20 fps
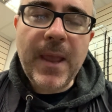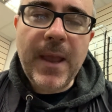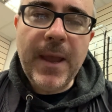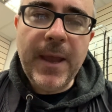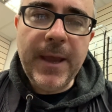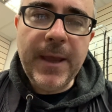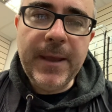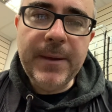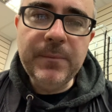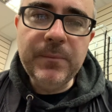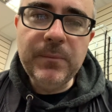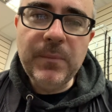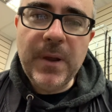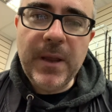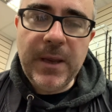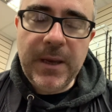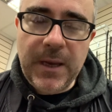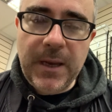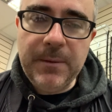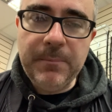um,
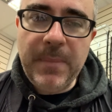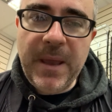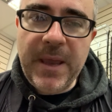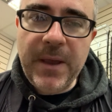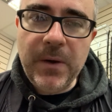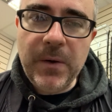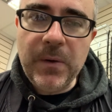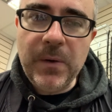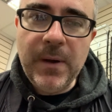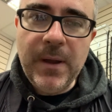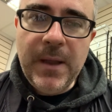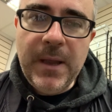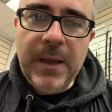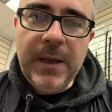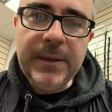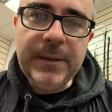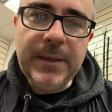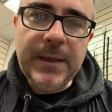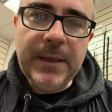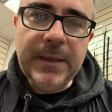in Mayo,
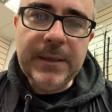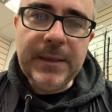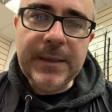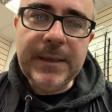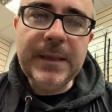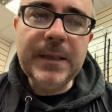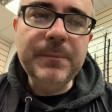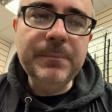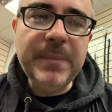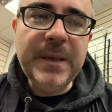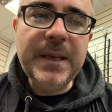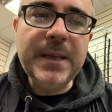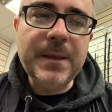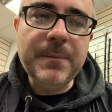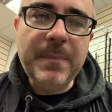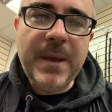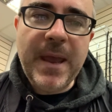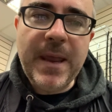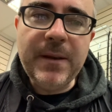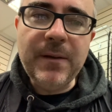the, the Kilmina
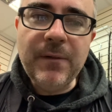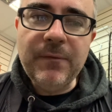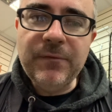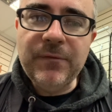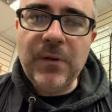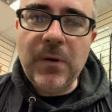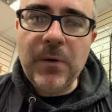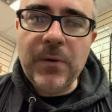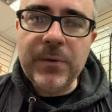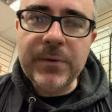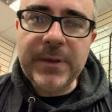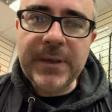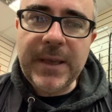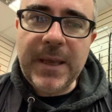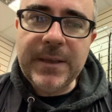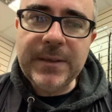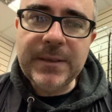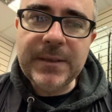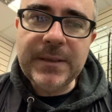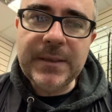men fought
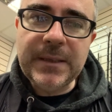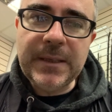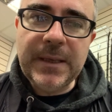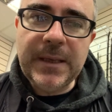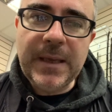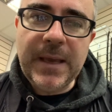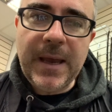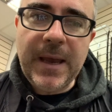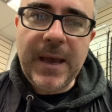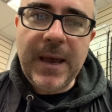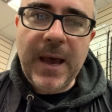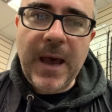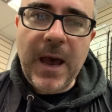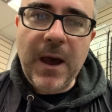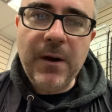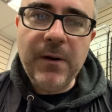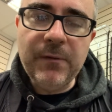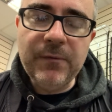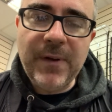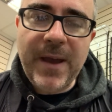against the uh,
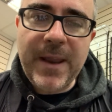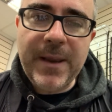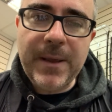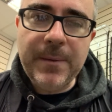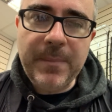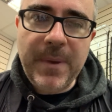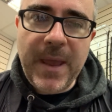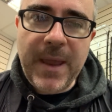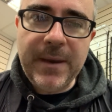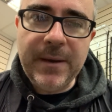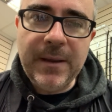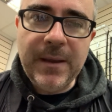Ahovana men,